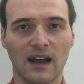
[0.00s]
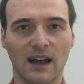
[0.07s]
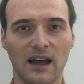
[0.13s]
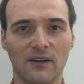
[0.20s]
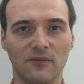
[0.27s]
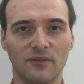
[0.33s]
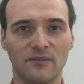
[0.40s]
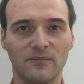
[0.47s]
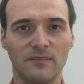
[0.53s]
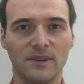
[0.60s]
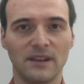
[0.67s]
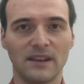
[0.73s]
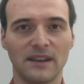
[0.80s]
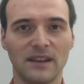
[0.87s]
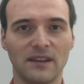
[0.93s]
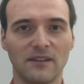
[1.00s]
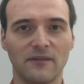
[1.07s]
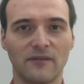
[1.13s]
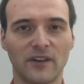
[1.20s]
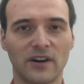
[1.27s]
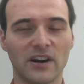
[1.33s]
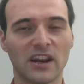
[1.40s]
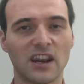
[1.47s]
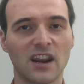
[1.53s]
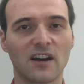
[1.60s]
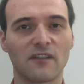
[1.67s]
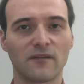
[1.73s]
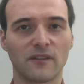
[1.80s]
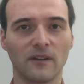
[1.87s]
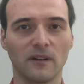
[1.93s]
I would be very
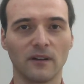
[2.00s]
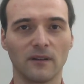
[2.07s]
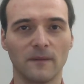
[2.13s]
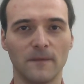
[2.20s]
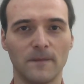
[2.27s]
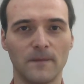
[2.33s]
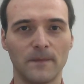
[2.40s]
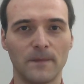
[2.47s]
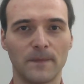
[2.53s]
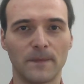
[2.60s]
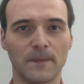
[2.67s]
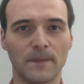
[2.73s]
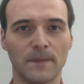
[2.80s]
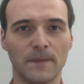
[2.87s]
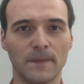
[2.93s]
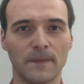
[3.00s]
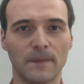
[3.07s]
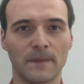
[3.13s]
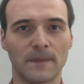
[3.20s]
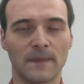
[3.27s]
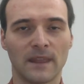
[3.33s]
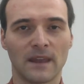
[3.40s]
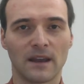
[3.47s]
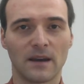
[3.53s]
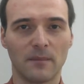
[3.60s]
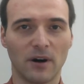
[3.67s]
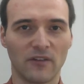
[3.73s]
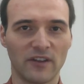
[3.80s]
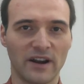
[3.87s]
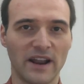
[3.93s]
careful about their